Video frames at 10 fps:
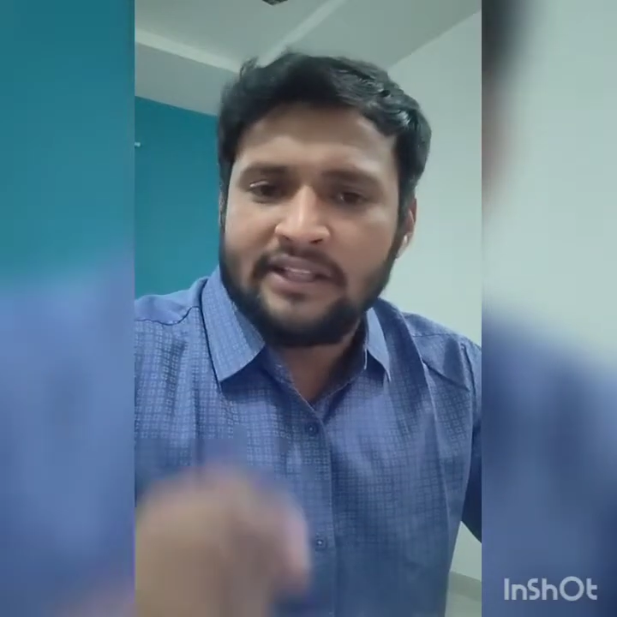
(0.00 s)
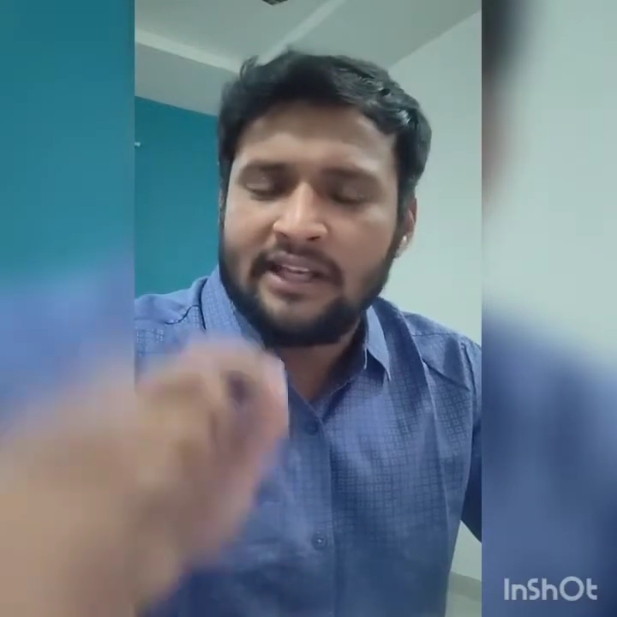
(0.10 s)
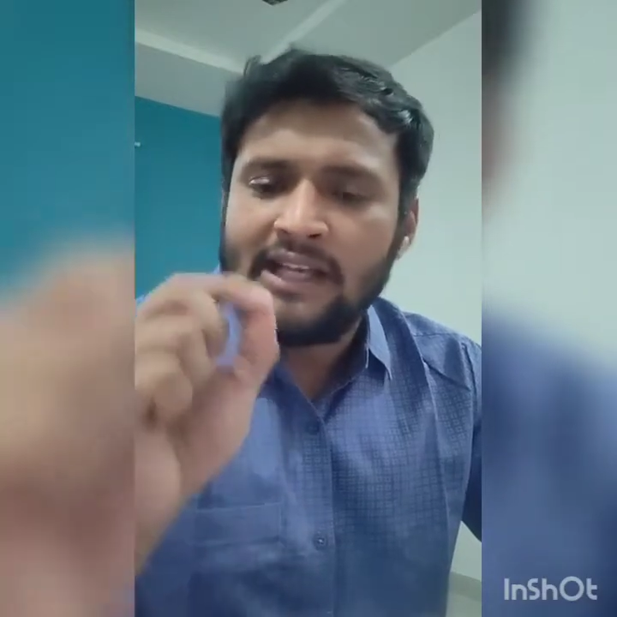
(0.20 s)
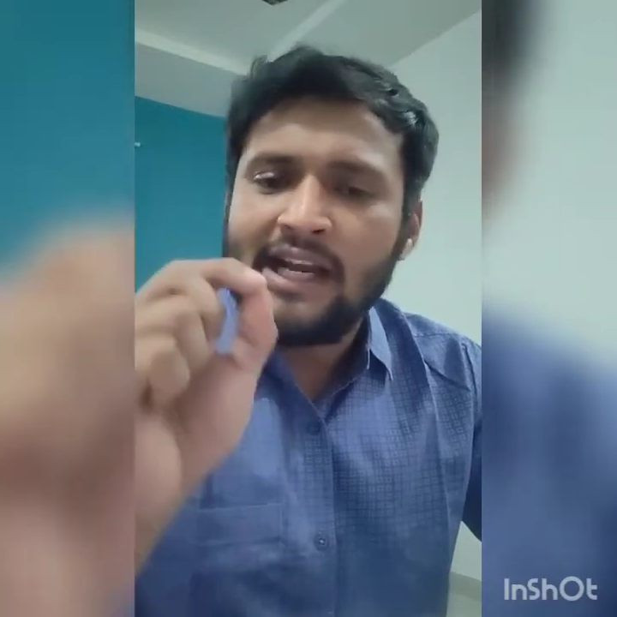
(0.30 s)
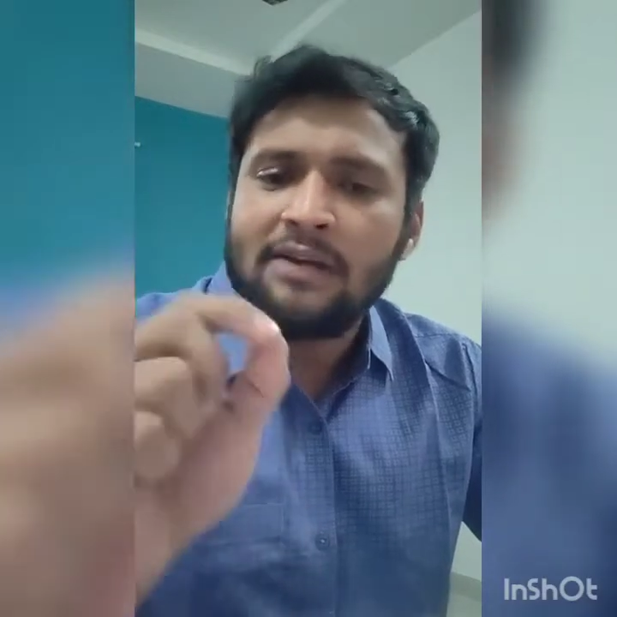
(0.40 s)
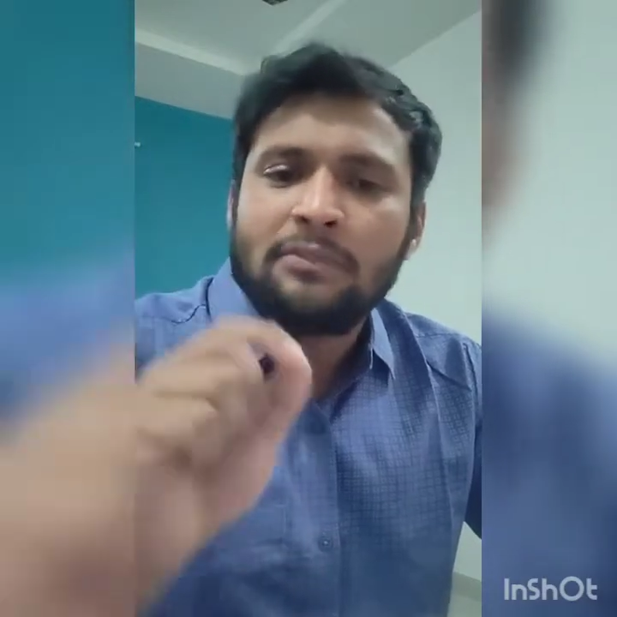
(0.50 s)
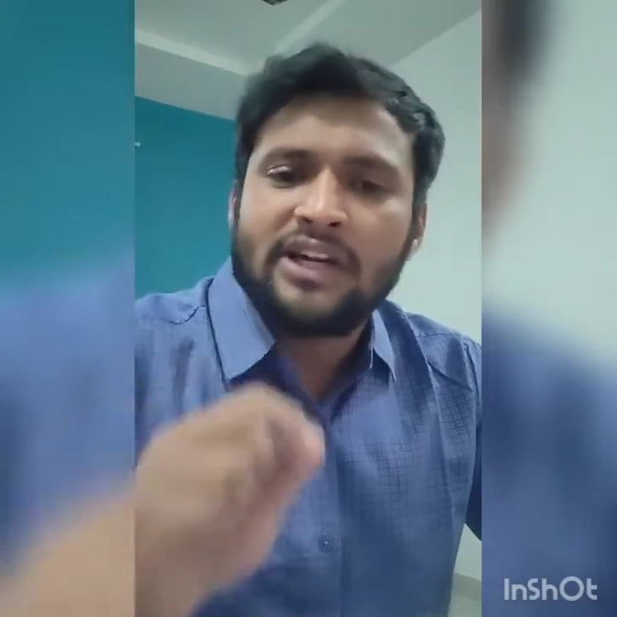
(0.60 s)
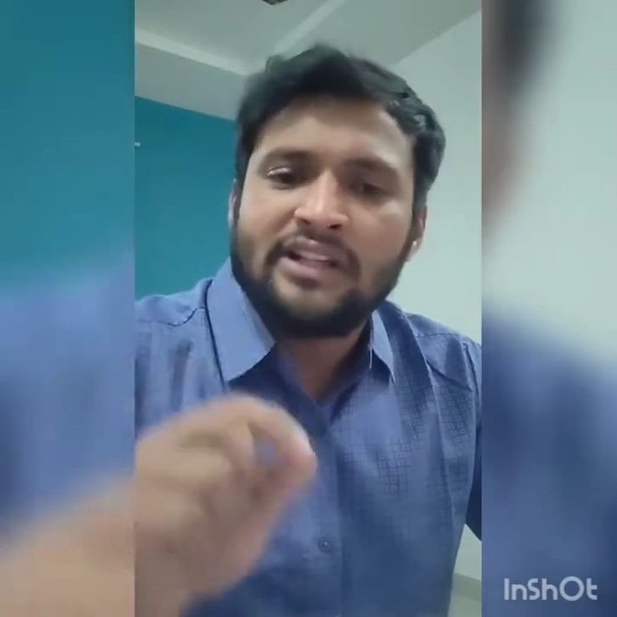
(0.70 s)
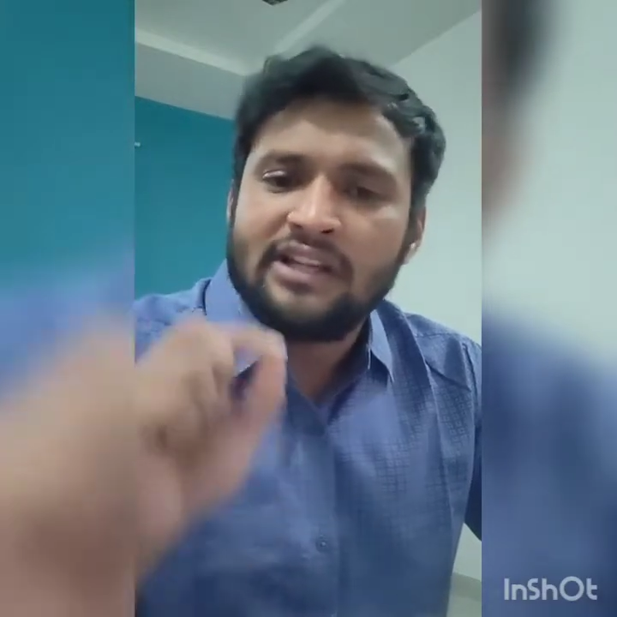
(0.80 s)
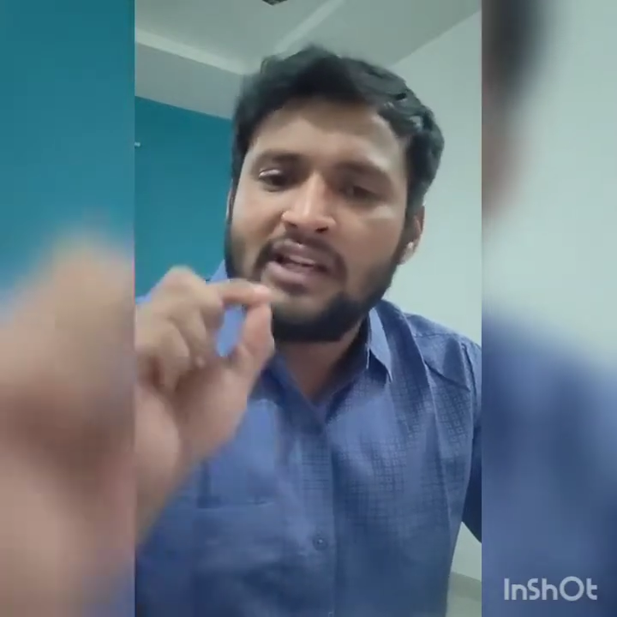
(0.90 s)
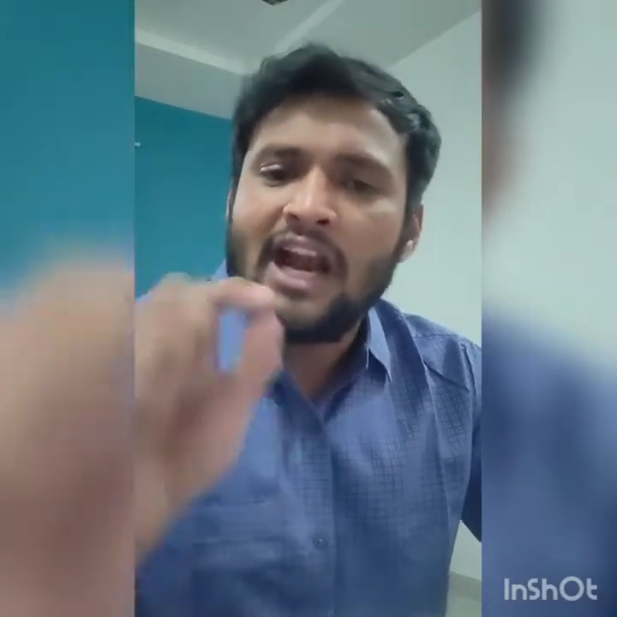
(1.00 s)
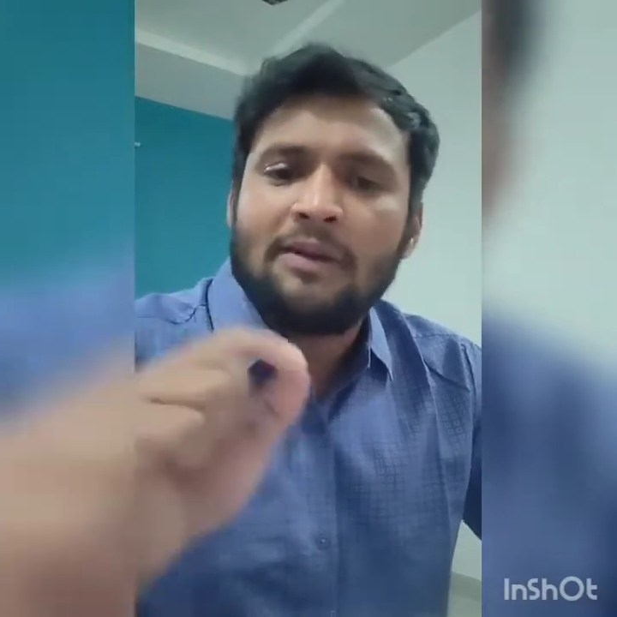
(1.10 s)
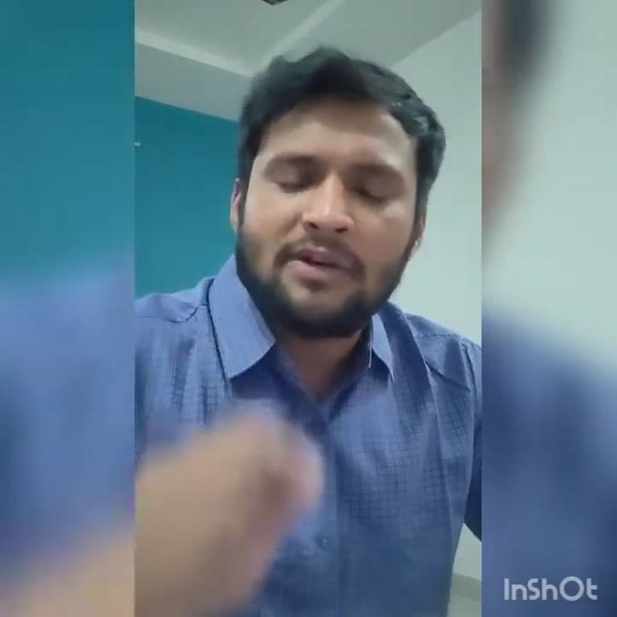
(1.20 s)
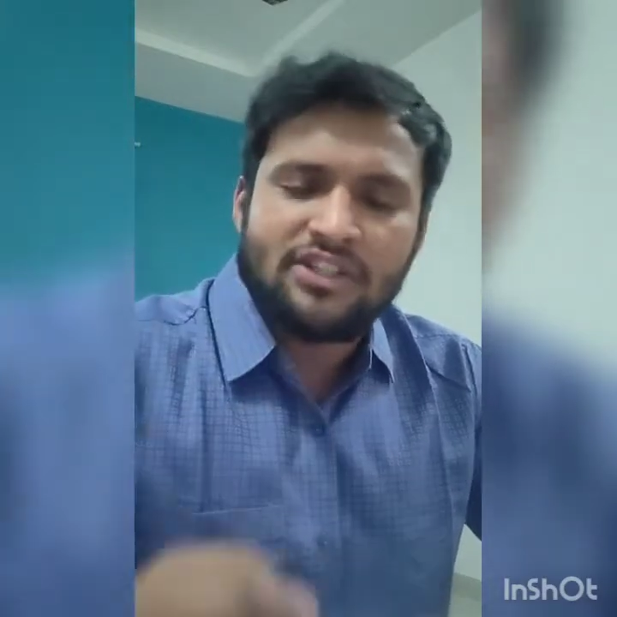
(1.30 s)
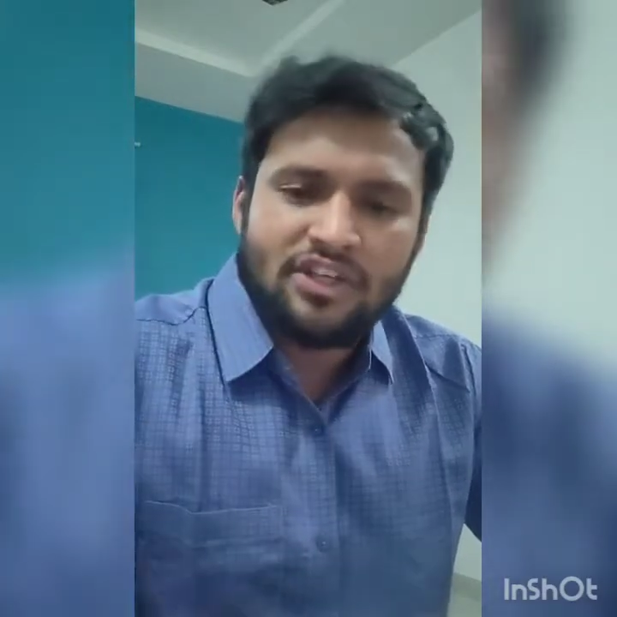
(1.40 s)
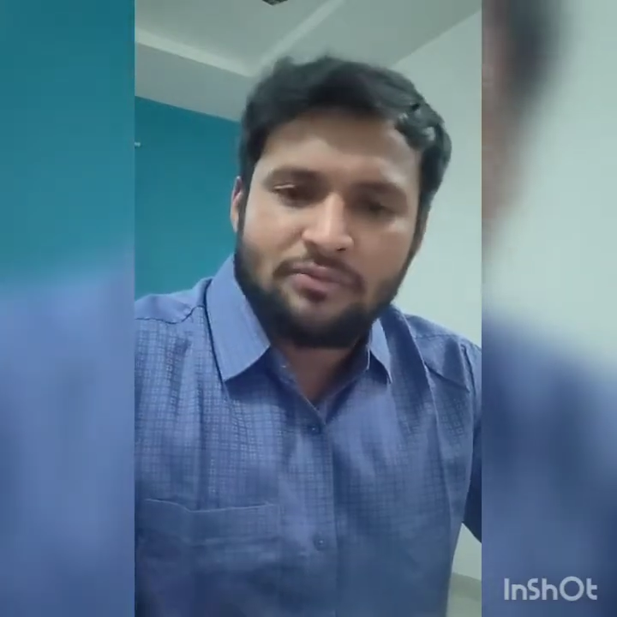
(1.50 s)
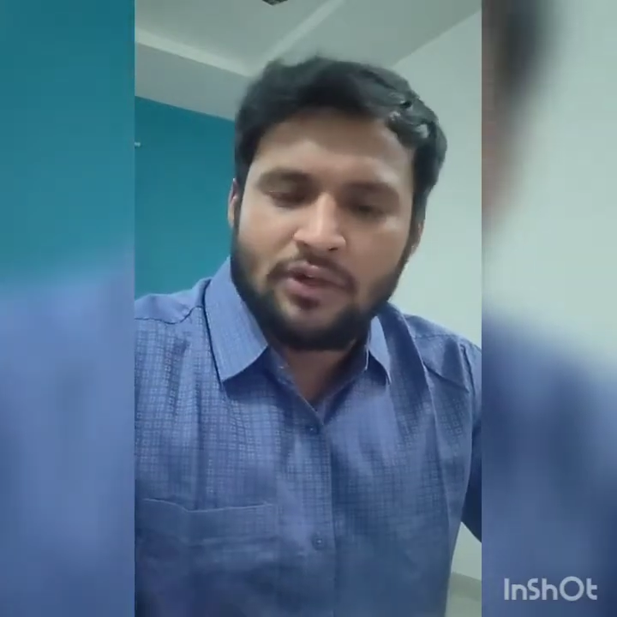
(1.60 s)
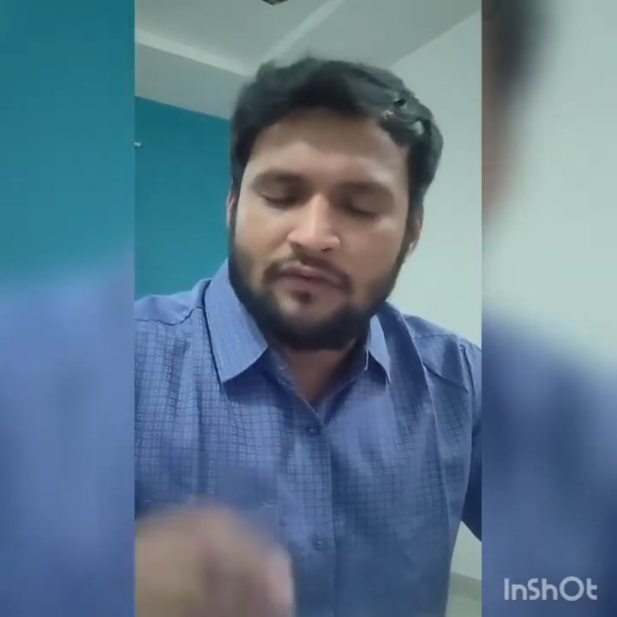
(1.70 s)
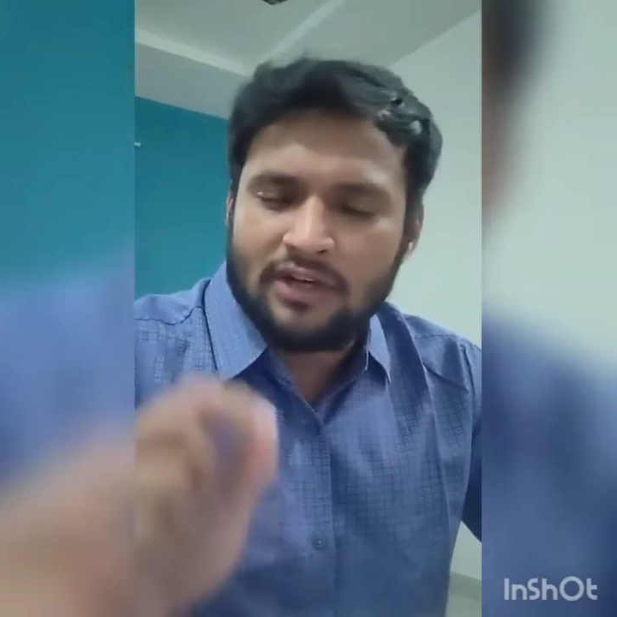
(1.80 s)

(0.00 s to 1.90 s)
in the landmark judgment